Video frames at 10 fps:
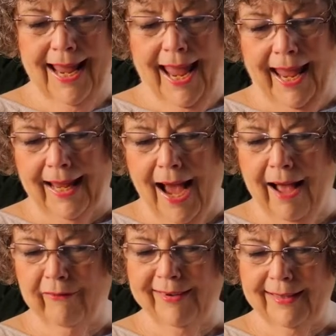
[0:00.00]
and
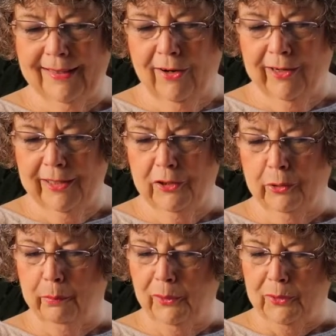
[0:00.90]
confident to harness your
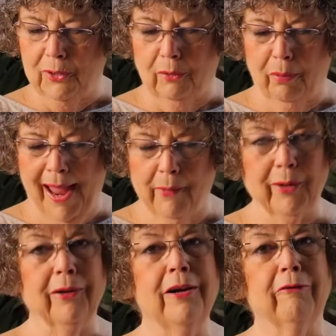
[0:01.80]
personal
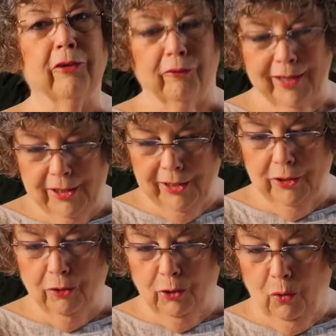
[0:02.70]
power for reaching
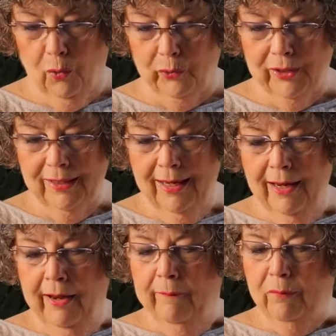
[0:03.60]
your goals.
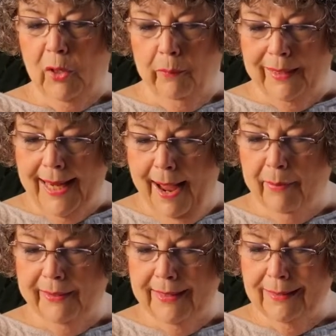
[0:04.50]
Your
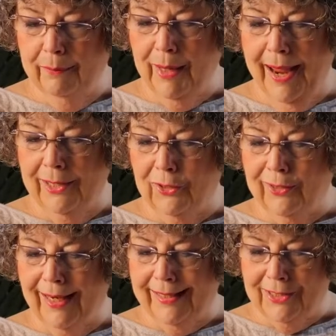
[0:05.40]
metabolism and your
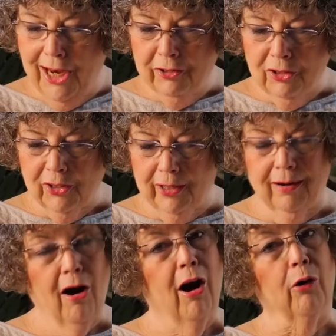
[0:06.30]
digestion
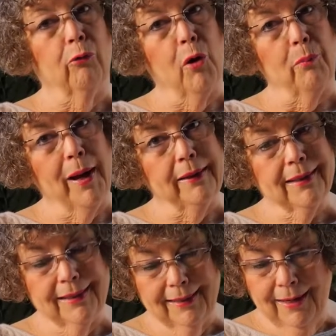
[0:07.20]
are
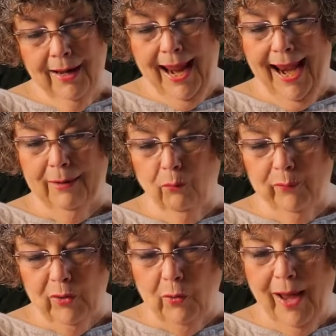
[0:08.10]
robust, and
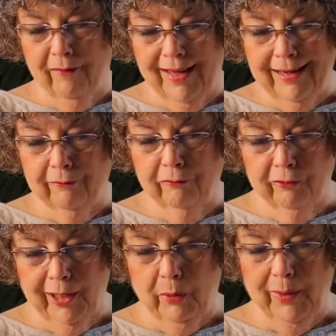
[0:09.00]
you have
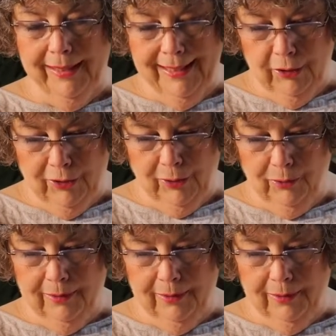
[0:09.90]
infrequent issues.